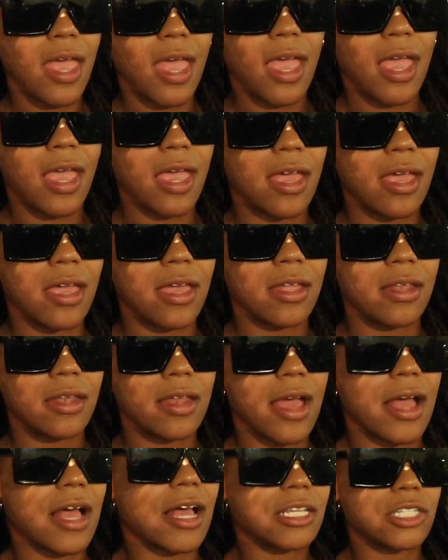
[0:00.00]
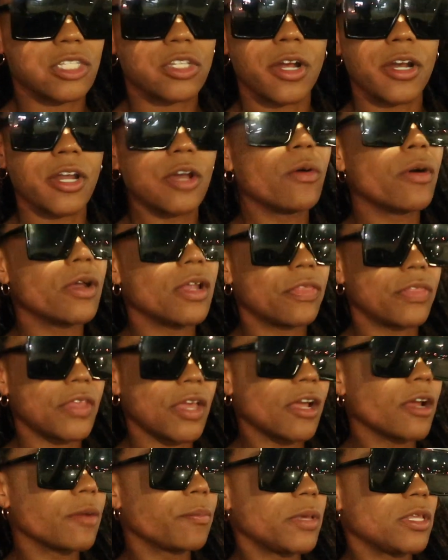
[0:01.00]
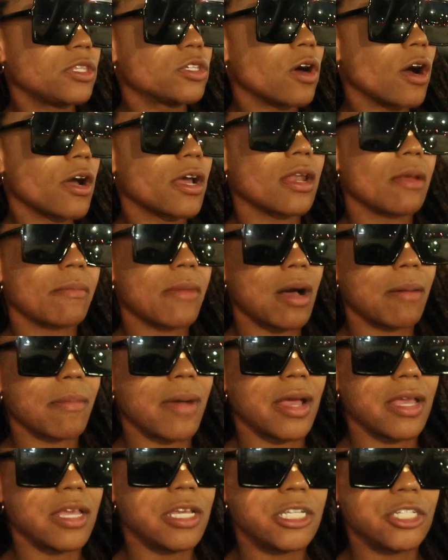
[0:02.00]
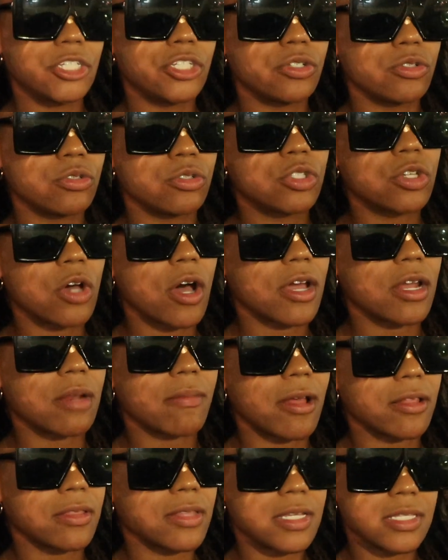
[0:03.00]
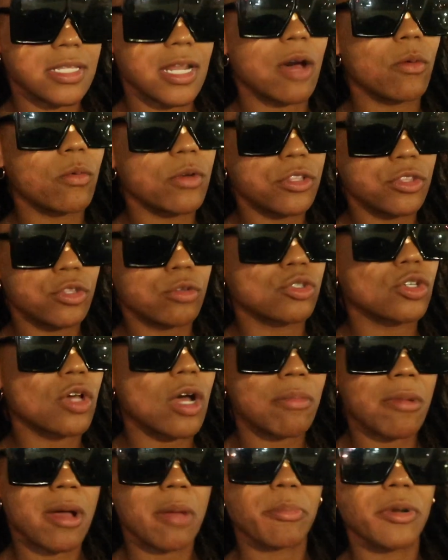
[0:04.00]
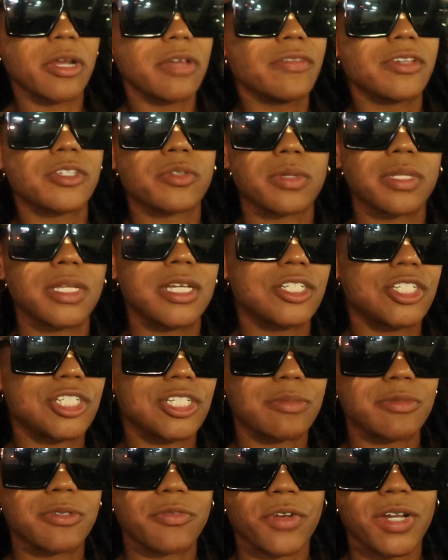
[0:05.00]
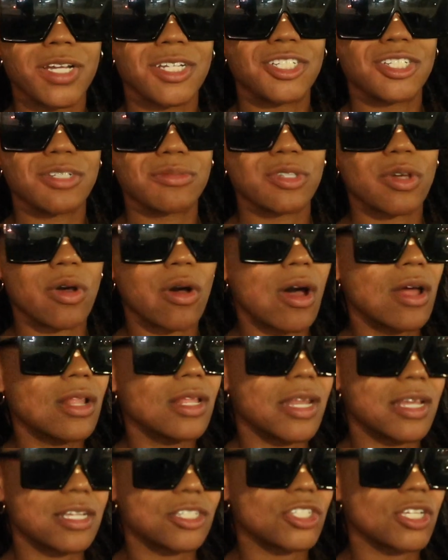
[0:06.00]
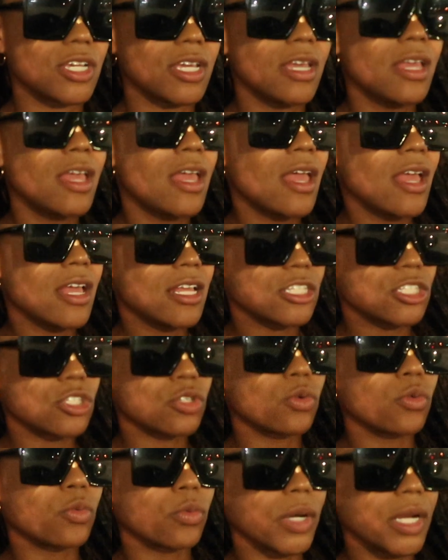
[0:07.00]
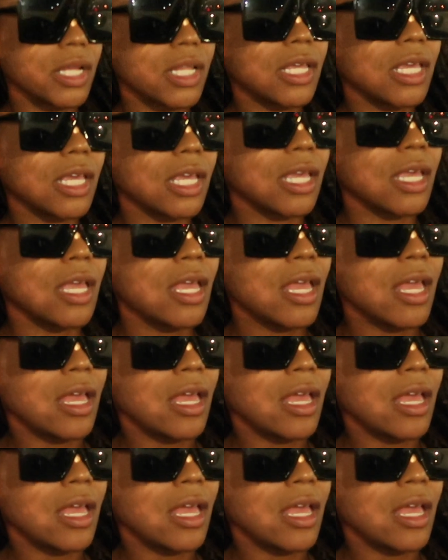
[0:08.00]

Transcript: And I started going to therapy, talking about my issues, talking about things that I went through, talking about previous relationships, friendships, all of that shit to really